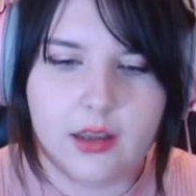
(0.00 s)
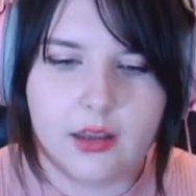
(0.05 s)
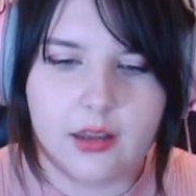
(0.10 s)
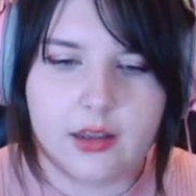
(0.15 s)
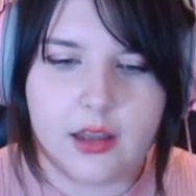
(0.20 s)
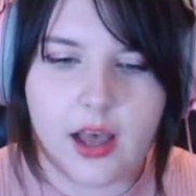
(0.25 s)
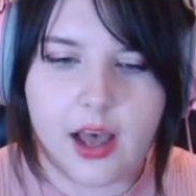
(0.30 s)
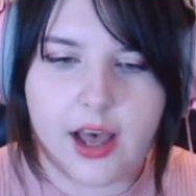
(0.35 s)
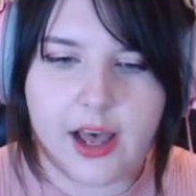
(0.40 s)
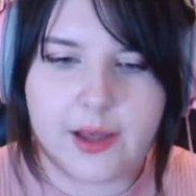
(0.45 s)

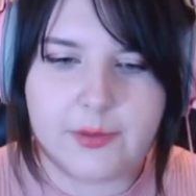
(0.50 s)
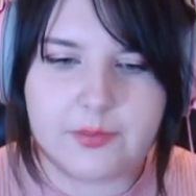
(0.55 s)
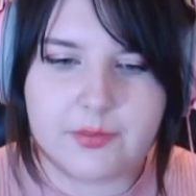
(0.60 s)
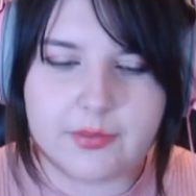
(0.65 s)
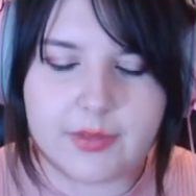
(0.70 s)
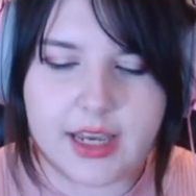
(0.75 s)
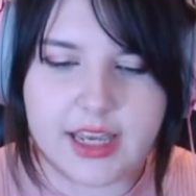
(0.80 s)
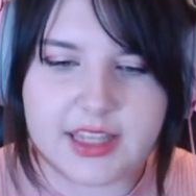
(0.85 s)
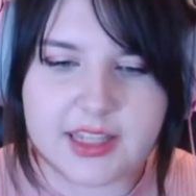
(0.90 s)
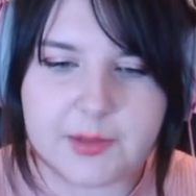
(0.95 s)
um,
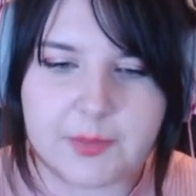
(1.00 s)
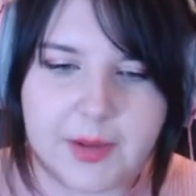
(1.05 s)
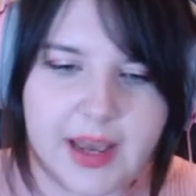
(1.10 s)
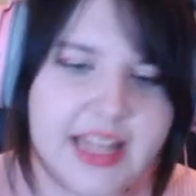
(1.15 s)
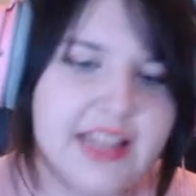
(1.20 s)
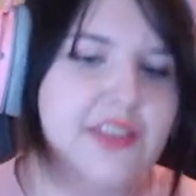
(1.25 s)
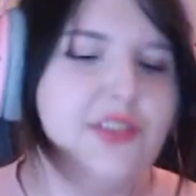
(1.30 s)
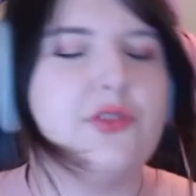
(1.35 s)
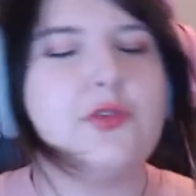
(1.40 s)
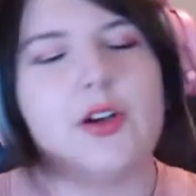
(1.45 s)
it
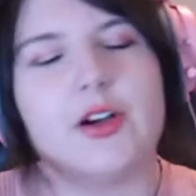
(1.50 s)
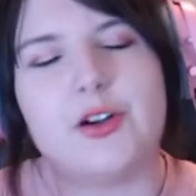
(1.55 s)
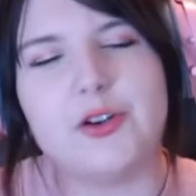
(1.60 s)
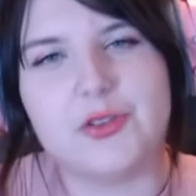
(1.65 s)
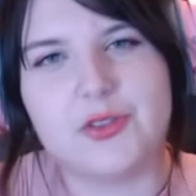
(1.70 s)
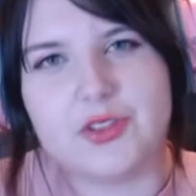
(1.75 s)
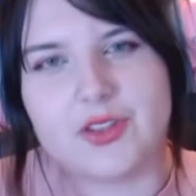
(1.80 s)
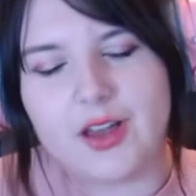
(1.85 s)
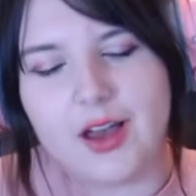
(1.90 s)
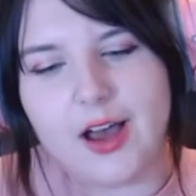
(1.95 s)
depends,
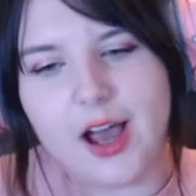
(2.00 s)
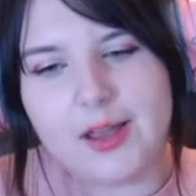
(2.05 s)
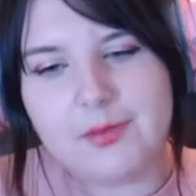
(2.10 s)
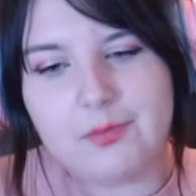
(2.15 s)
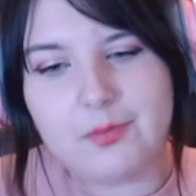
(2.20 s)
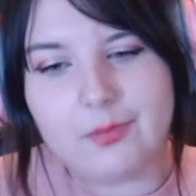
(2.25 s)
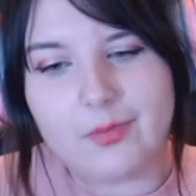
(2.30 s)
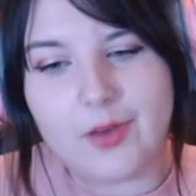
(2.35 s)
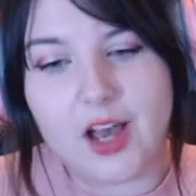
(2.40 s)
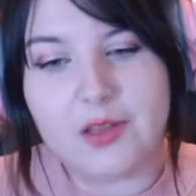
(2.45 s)
Rose. I,
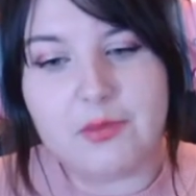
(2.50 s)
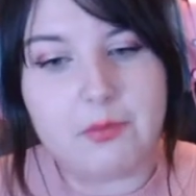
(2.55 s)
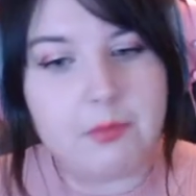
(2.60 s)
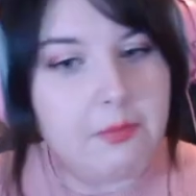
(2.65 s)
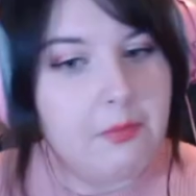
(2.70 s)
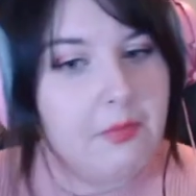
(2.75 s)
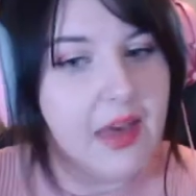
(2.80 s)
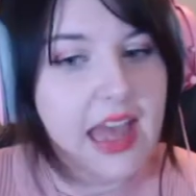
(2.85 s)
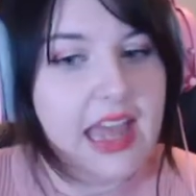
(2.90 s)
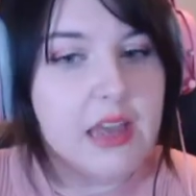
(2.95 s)
I
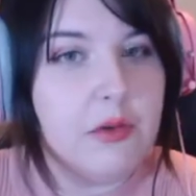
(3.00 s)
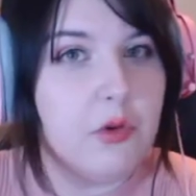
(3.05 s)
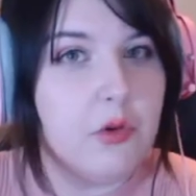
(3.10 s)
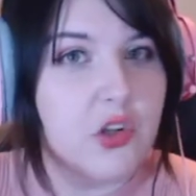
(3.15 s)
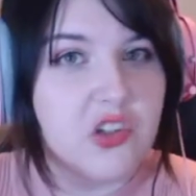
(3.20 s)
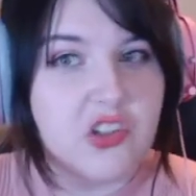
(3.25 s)
may want